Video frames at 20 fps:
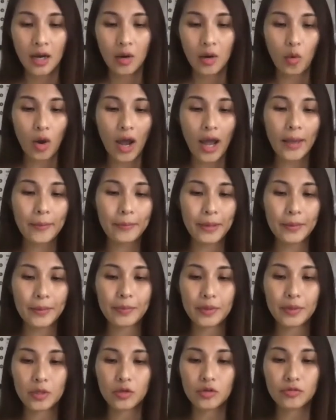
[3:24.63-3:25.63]
why
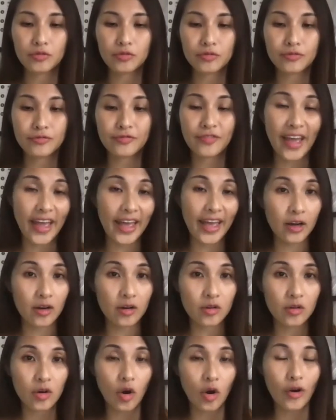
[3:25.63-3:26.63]
people
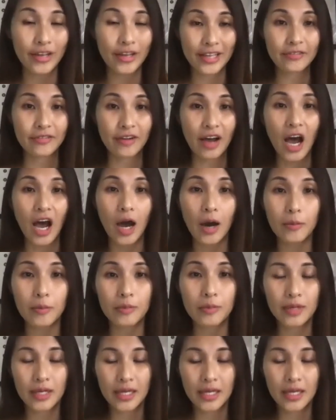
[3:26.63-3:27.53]
fail or give up